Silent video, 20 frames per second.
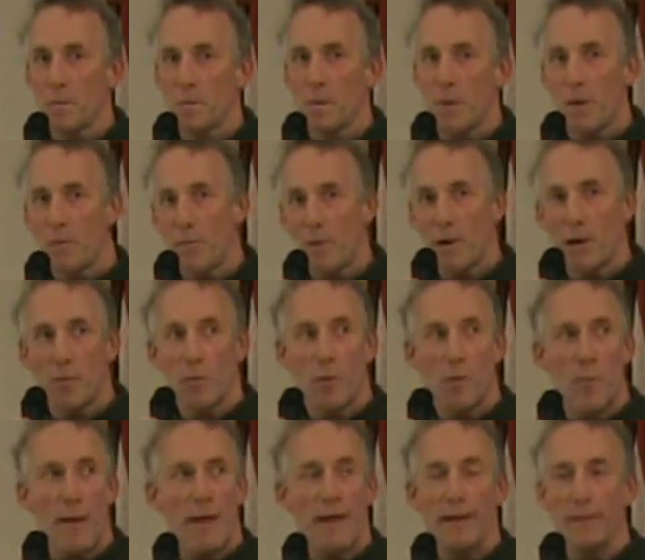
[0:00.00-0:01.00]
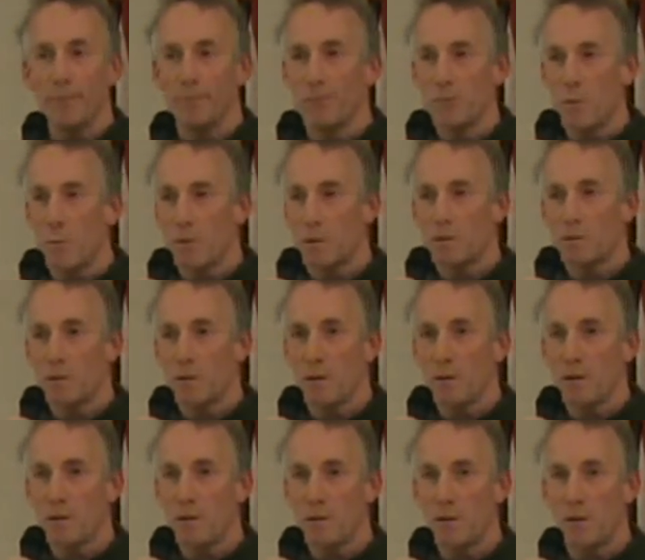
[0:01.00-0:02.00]
unbearable pain, which
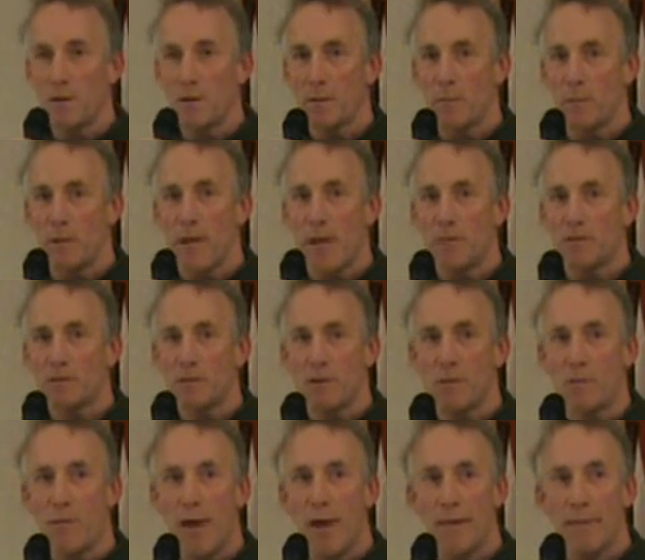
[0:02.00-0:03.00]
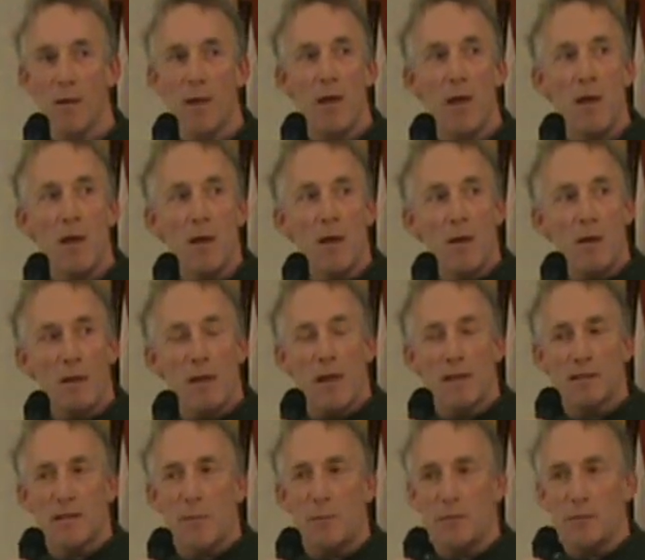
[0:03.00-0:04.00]
it became so bad.
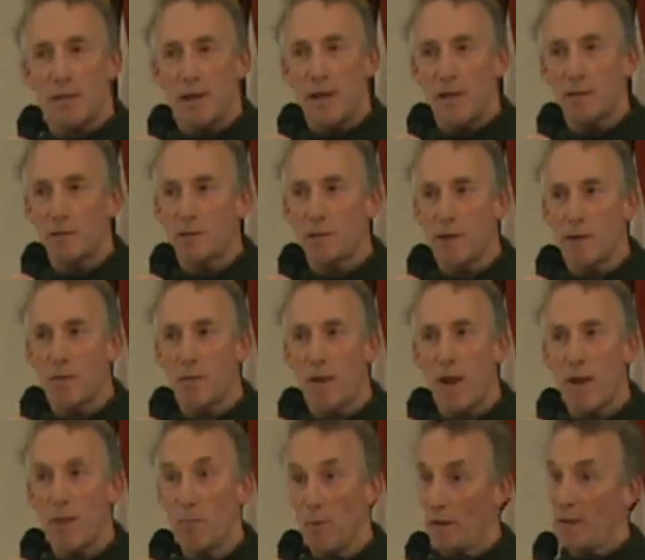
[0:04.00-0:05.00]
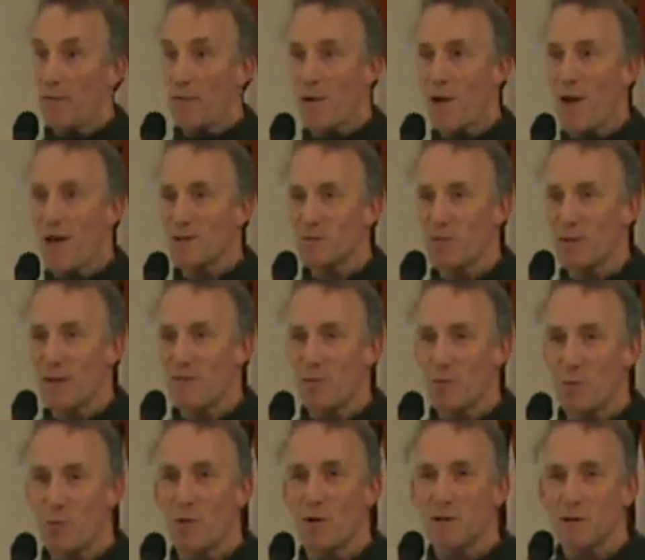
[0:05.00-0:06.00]
Last couple of days, her pain, believe it or not, it's been
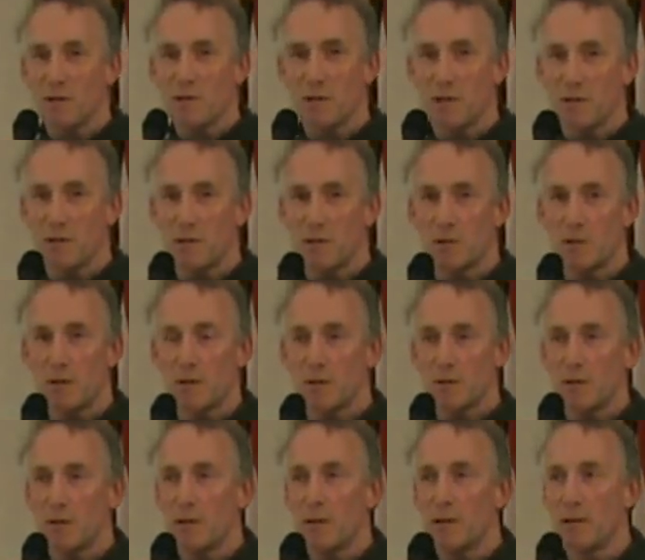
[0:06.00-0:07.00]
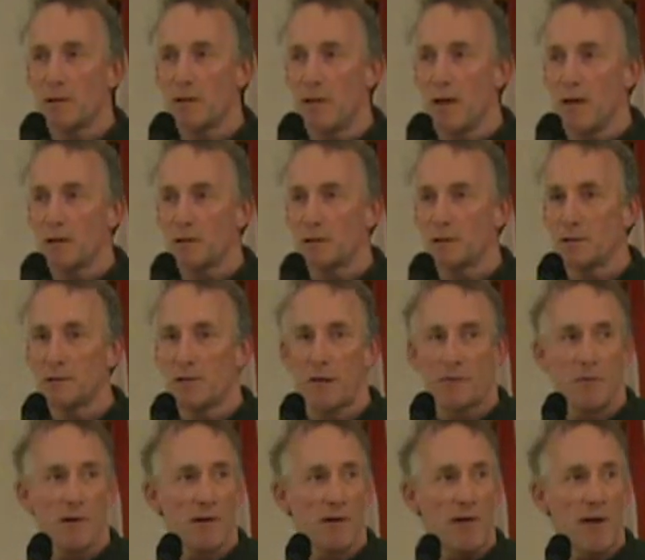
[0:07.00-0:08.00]
even worse since the surgery. She's
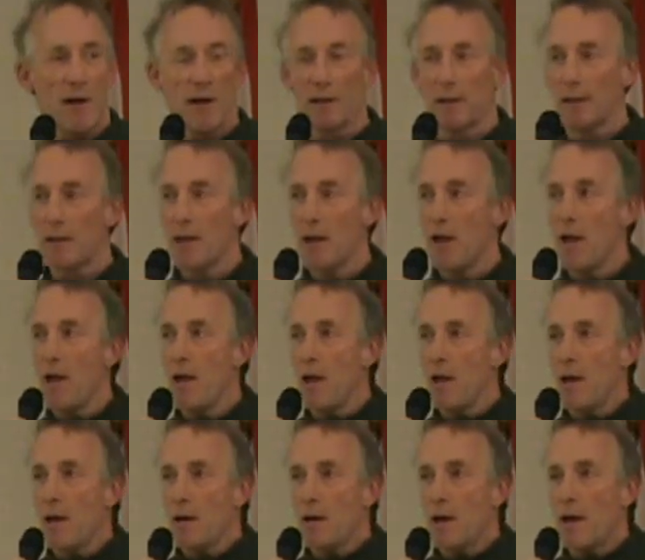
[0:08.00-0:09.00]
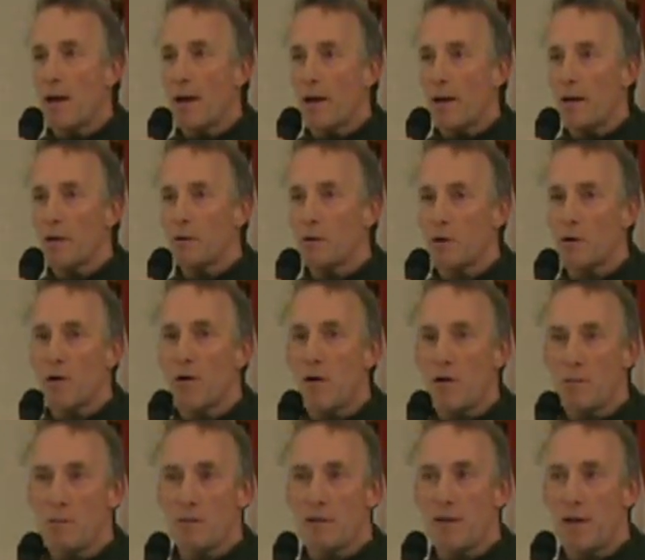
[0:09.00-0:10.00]
suffering greatly. Took her
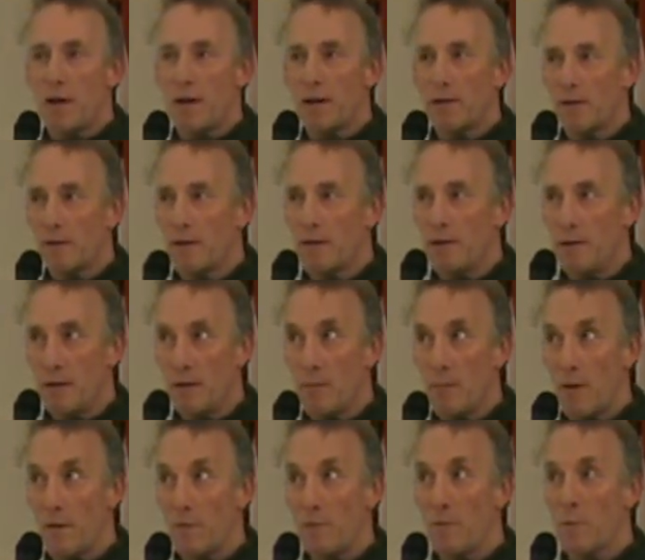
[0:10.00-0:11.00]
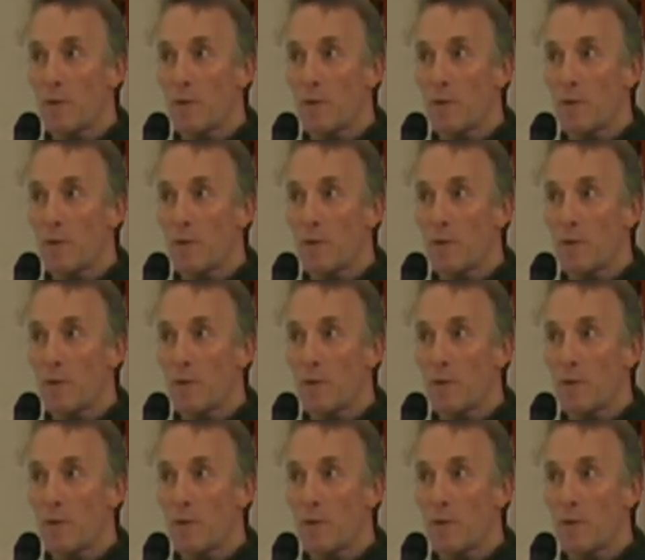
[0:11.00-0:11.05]
home tonight about